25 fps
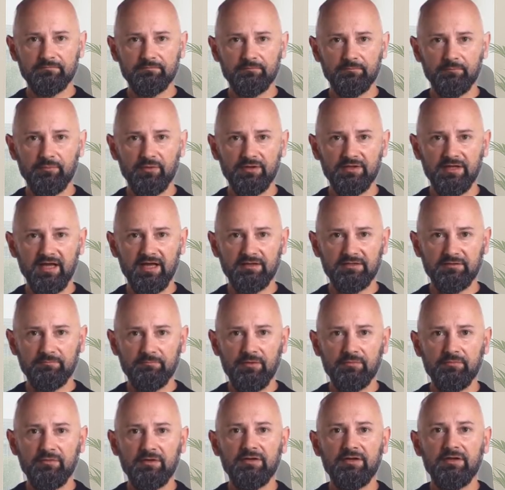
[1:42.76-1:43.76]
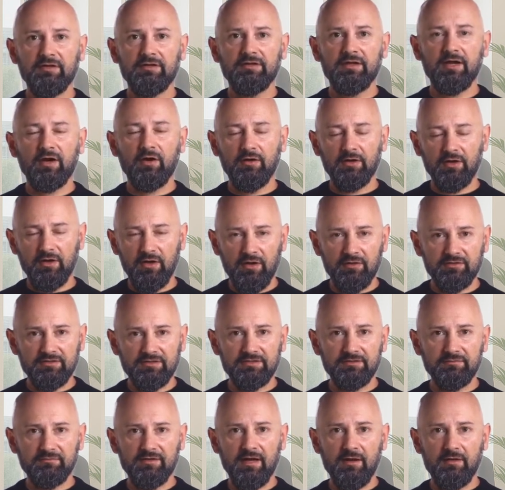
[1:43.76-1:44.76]
Protective provisions are
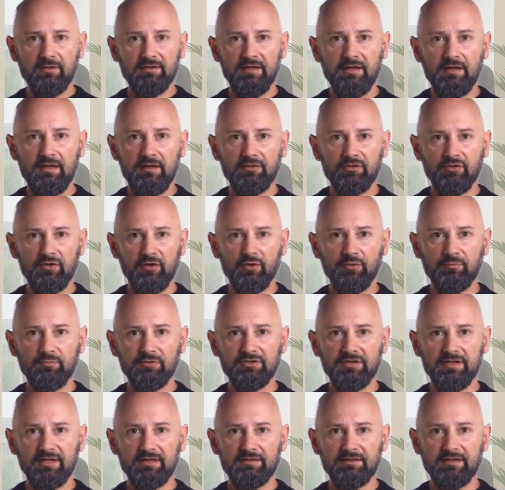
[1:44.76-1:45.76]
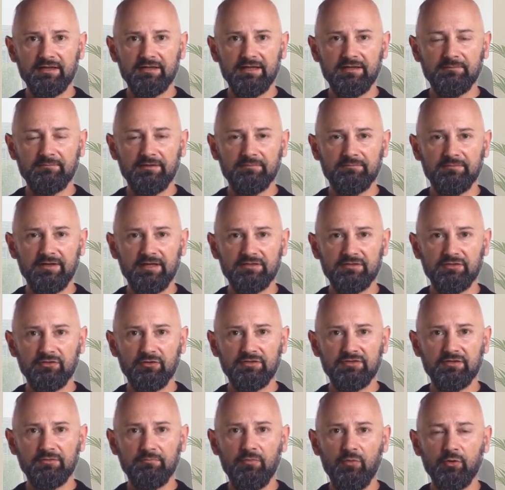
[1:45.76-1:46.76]
clauses found in a term sheet that give
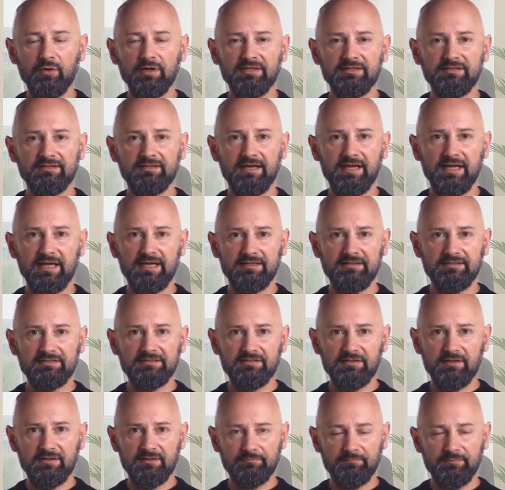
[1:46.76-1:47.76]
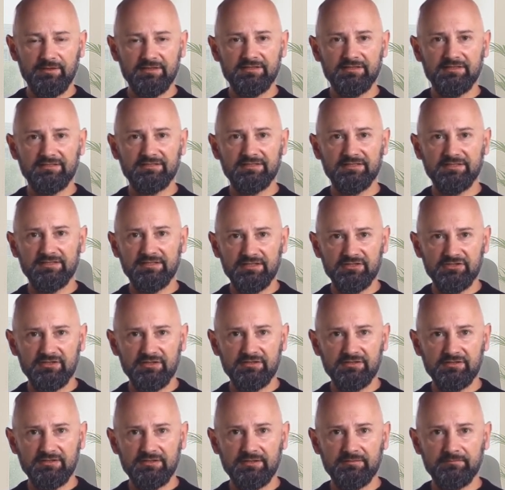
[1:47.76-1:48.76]
investors a voice in certain business
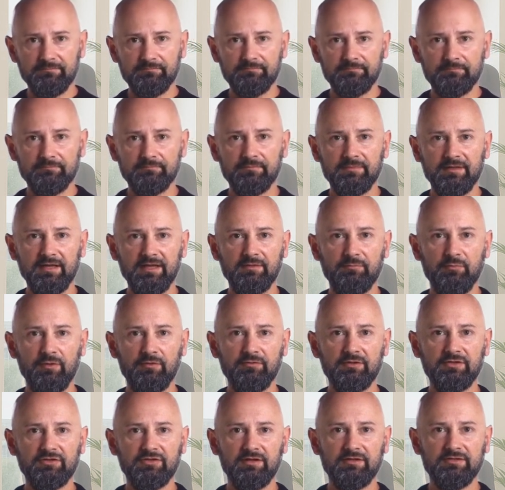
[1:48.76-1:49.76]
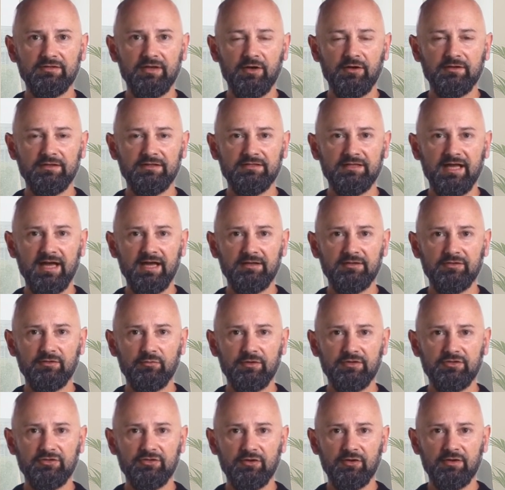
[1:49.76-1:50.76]
decisions. These provisions are designed
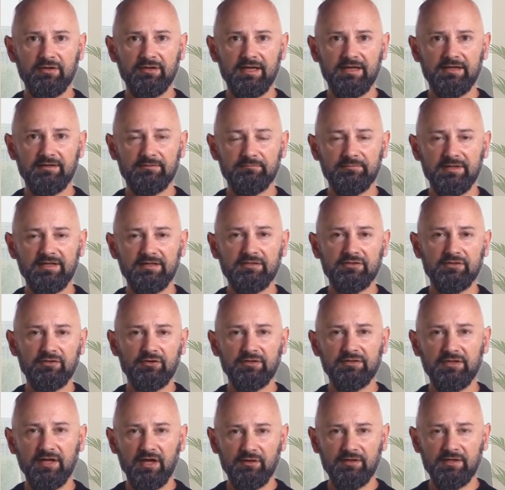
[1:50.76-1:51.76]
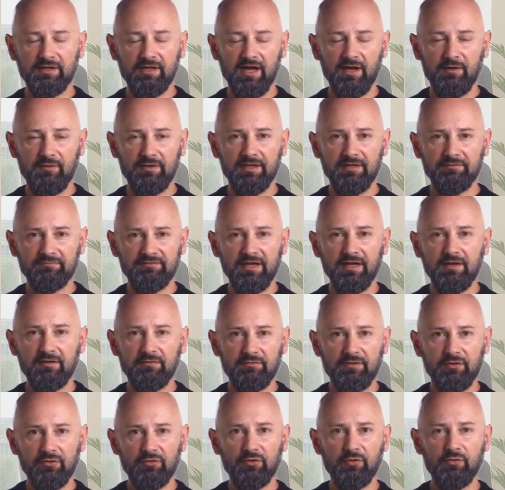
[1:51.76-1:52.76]
to ensure that investors are not left out
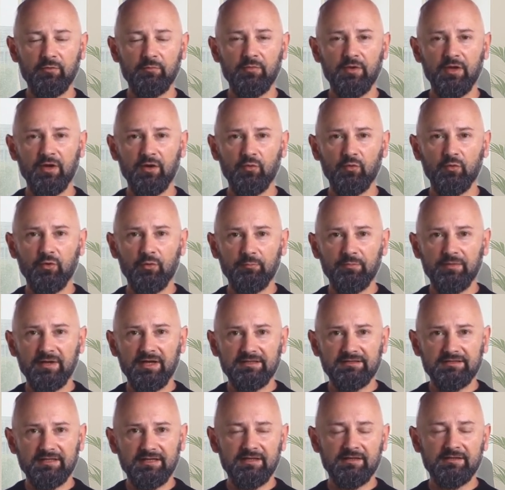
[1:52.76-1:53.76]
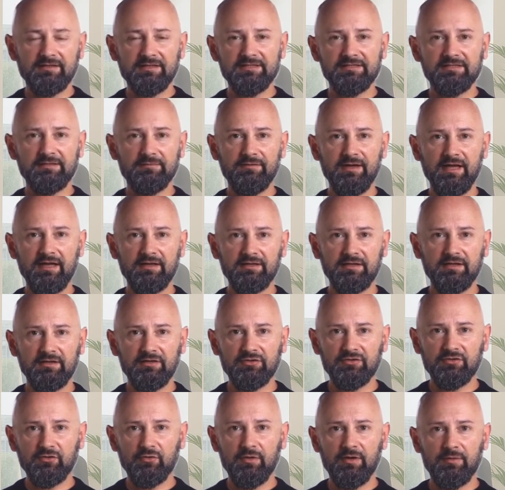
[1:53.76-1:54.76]
of the loop or placed at a
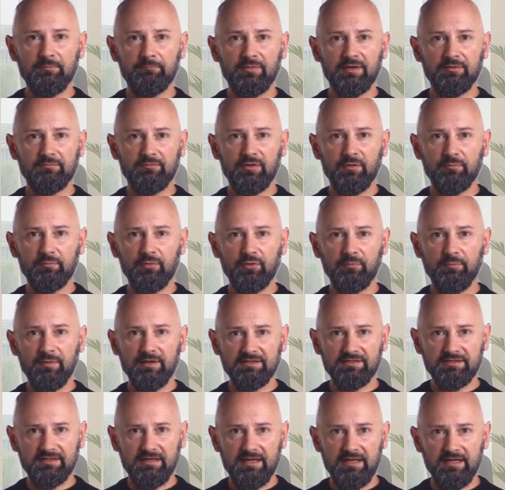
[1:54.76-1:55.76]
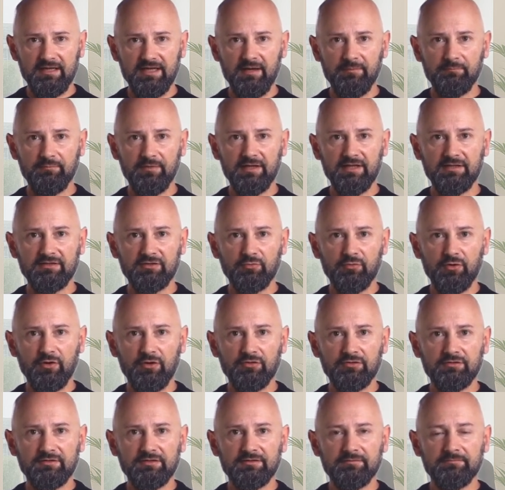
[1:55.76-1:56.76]
disadvantage during pivotal moments in a company's
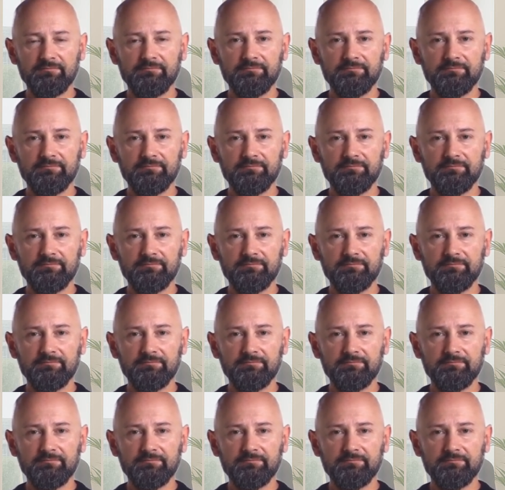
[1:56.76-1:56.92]
growth.